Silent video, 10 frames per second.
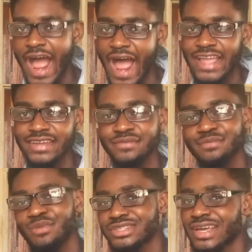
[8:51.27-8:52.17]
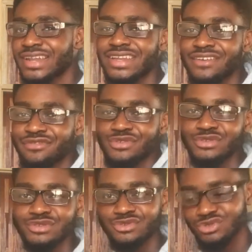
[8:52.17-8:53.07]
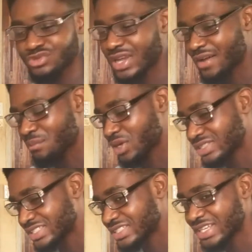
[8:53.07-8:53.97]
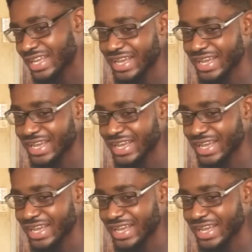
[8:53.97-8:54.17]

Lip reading: I bought another phone through that money,